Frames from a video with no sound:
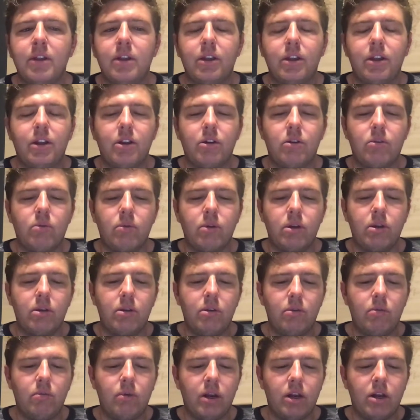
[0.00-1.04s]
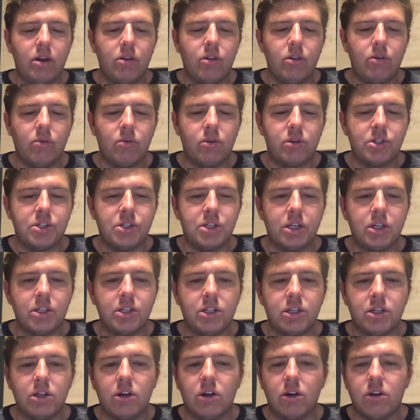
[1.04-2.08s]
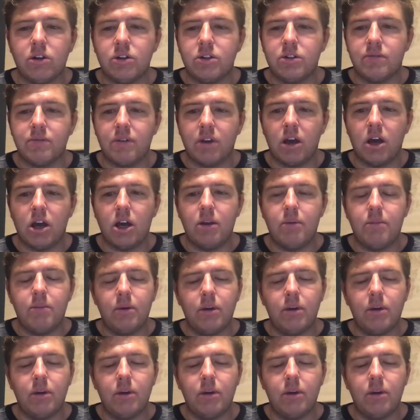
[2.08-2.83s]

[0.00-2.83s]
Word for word: You know, we we know that we're sons and daughters of God,